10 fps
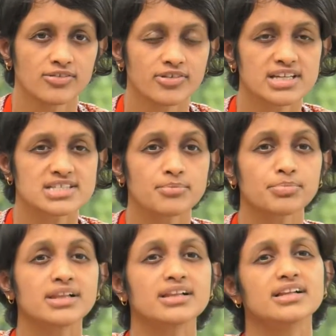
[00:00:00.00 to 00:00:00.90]
For
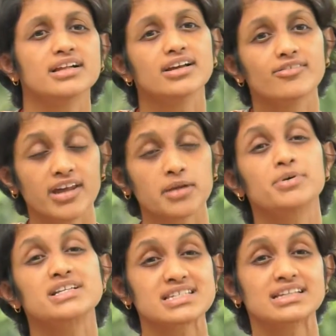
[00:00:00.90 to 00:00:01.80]
example, when a
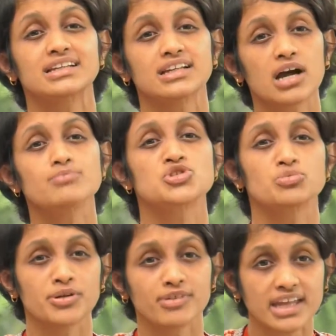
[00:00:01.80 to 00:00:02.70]
person comes to
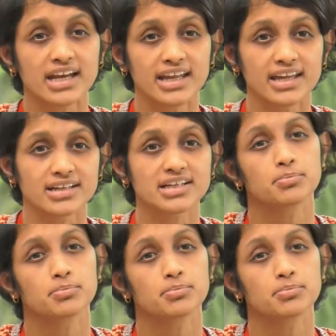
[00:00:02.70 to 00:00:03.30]
me with headache,